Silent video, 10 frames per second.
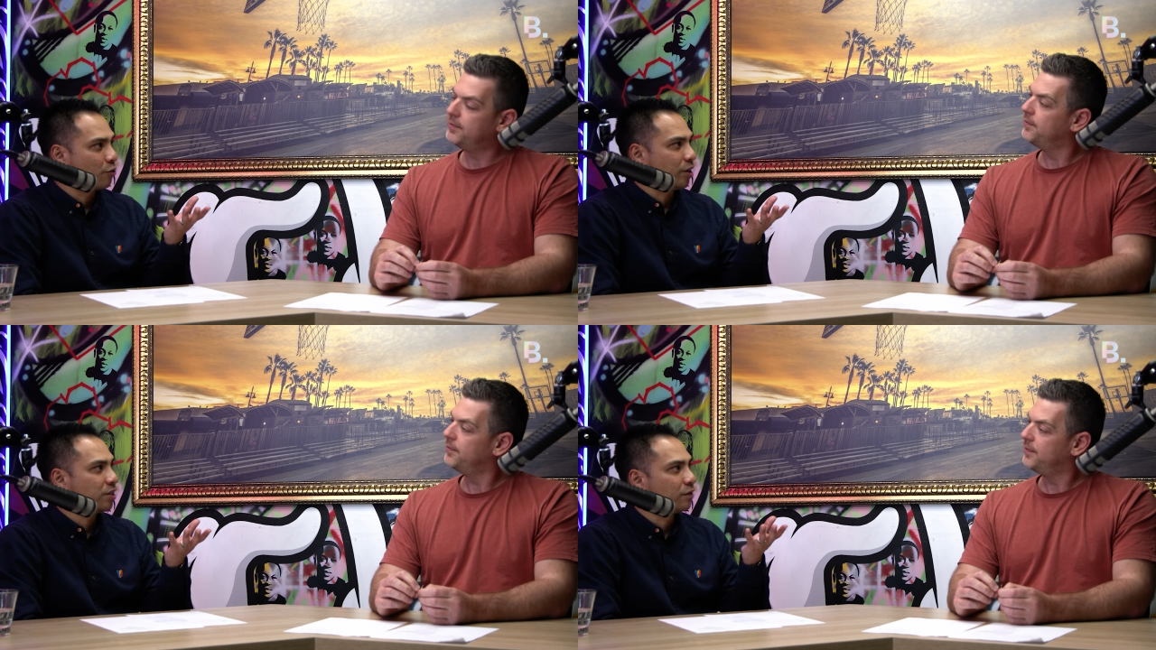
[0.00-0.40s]

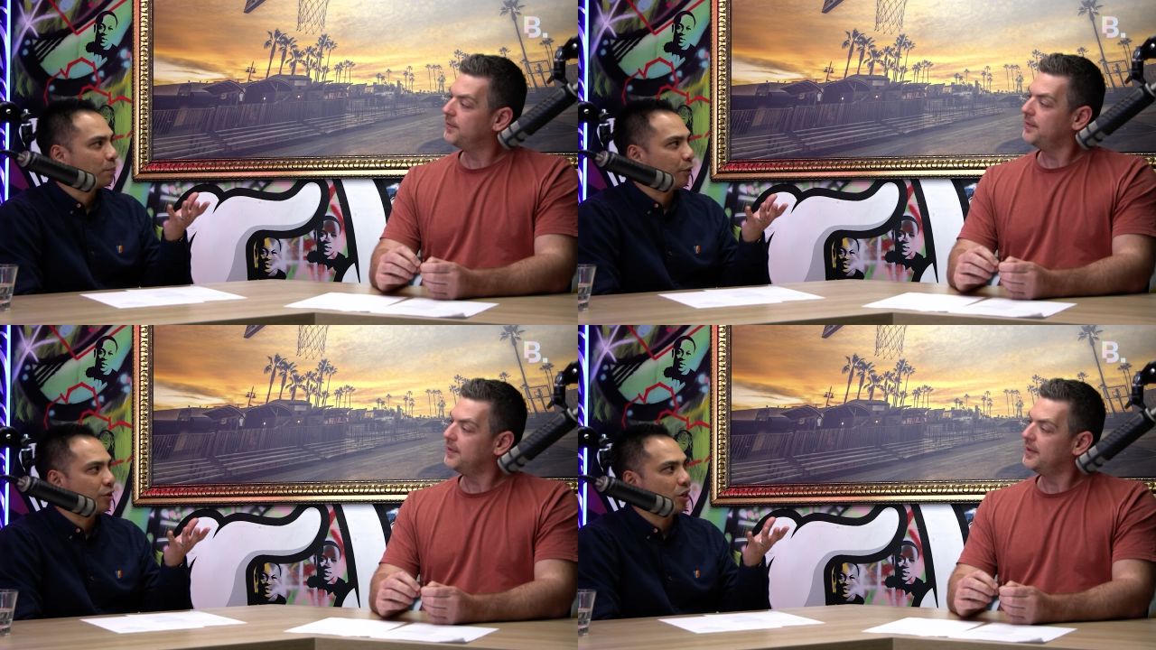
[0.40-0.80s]
Speaker 1: aggressive
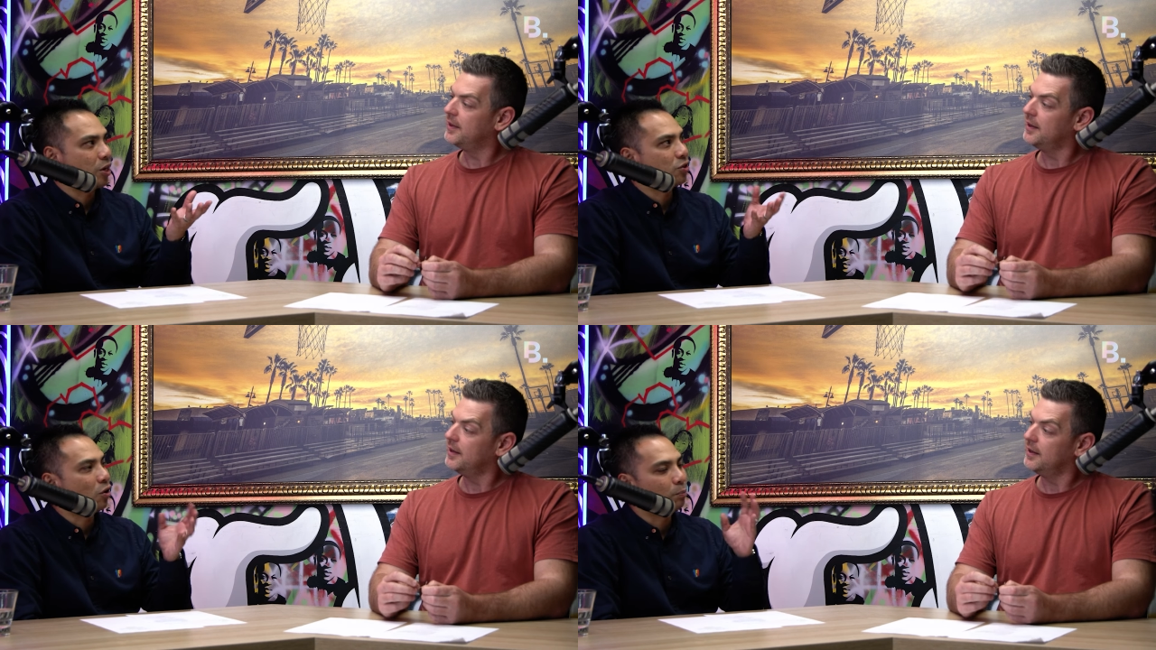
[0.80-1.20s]

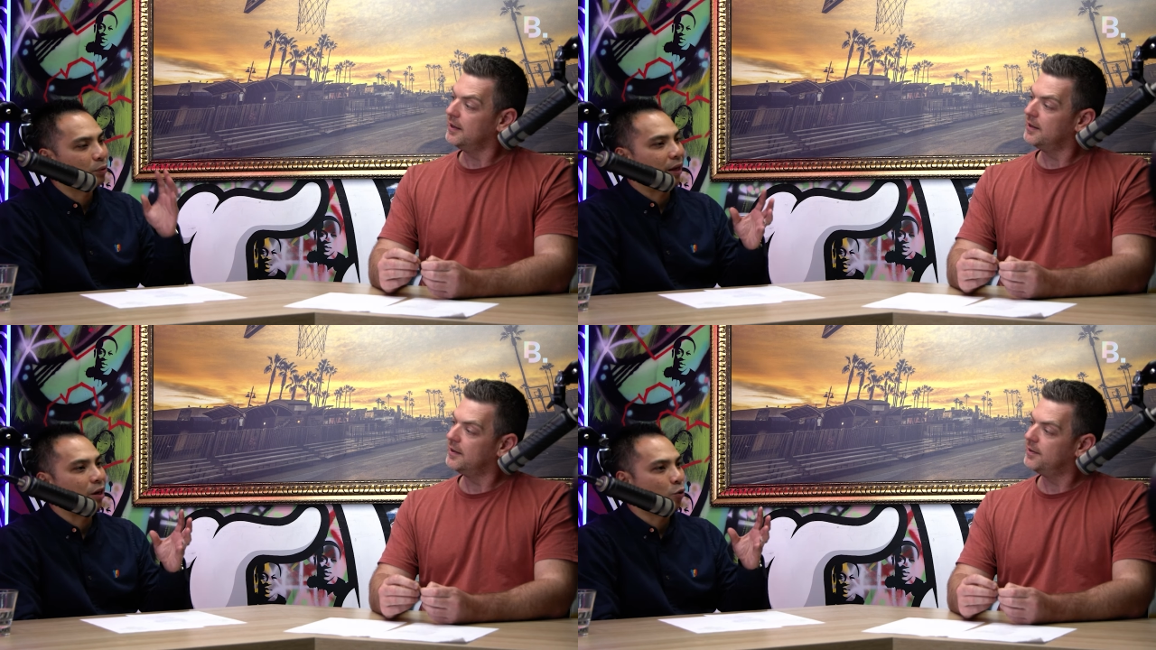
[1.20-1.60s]
depreciation
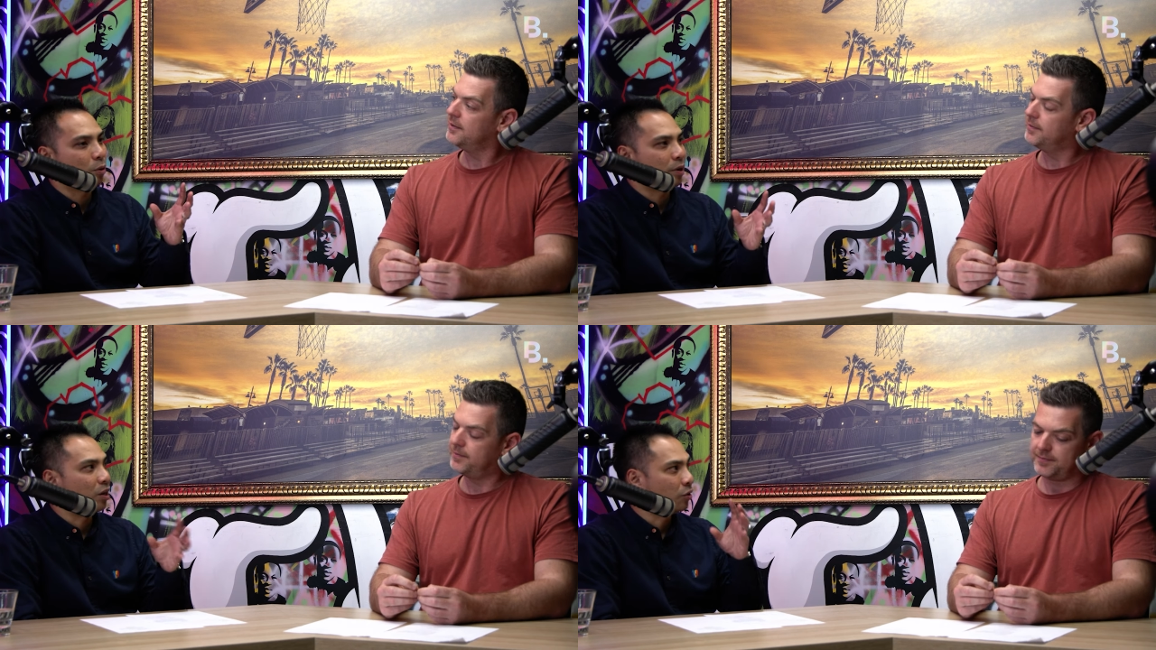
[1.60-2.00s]
on plant and
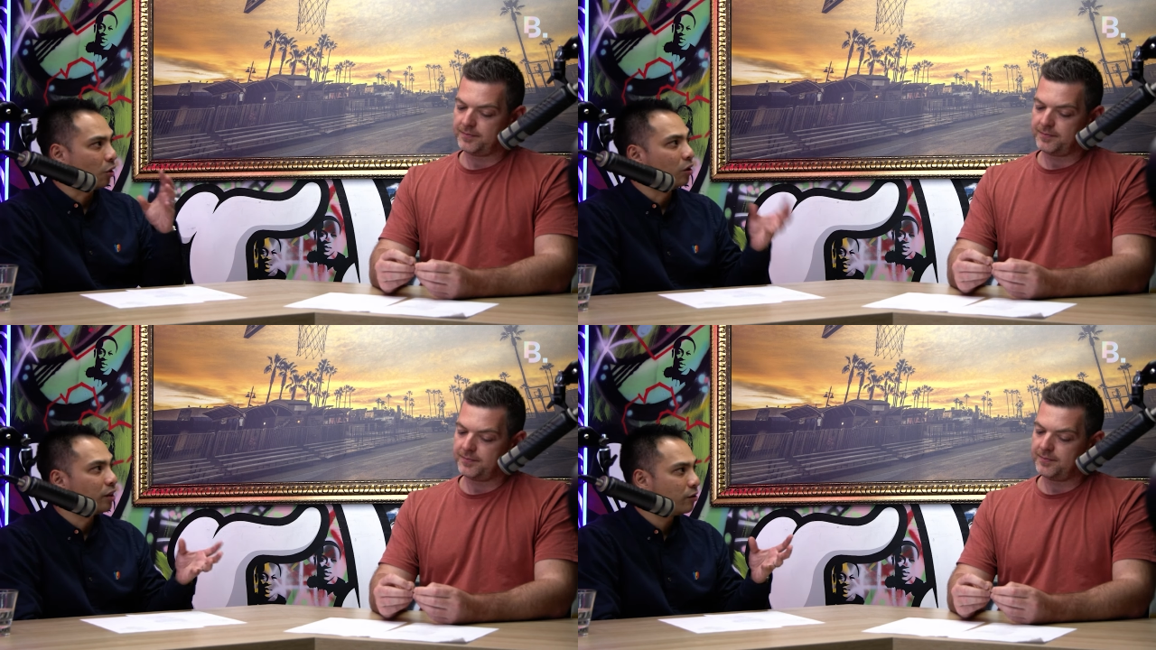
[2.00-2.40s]
equipment in
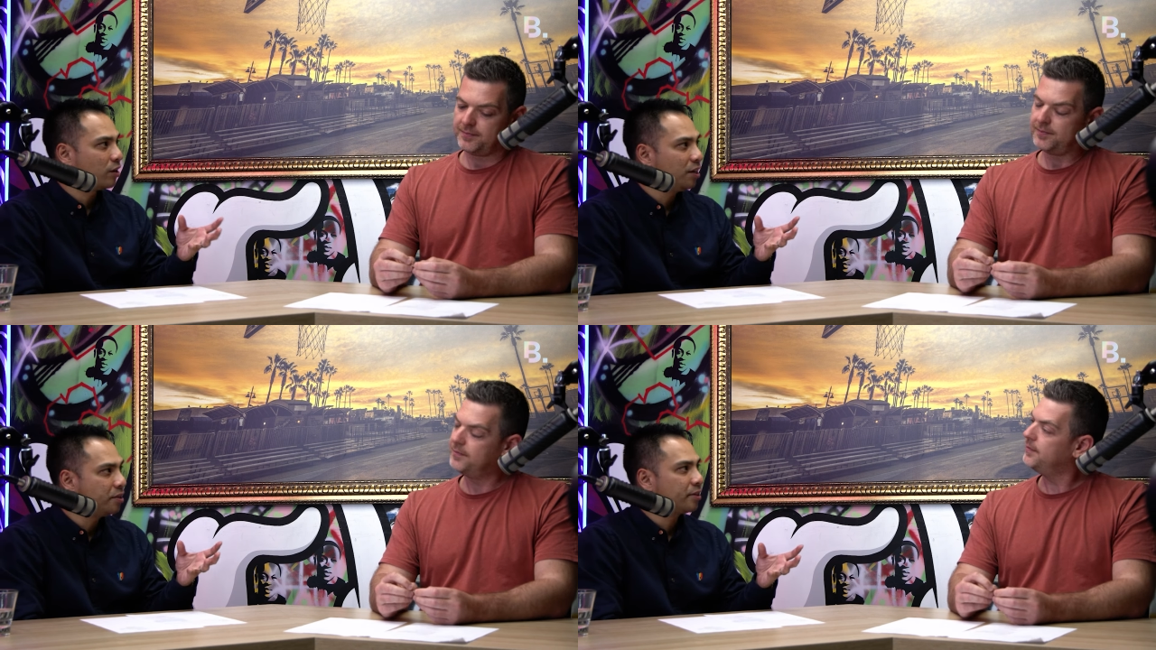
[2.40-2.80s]
the
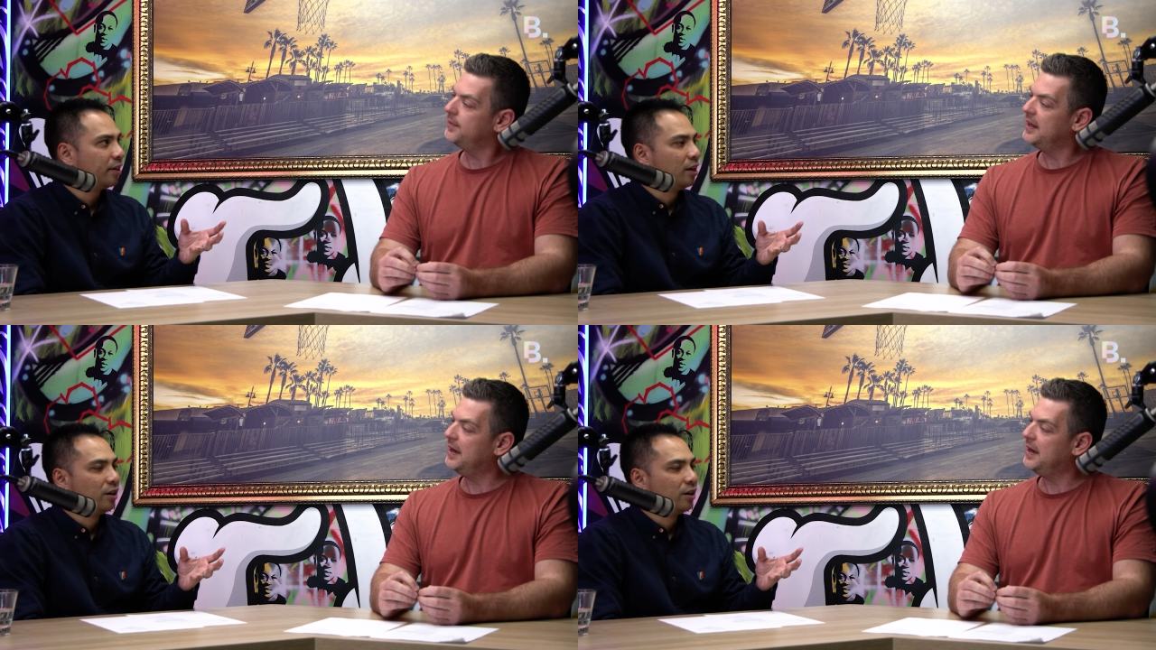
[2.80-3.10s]
earlier years.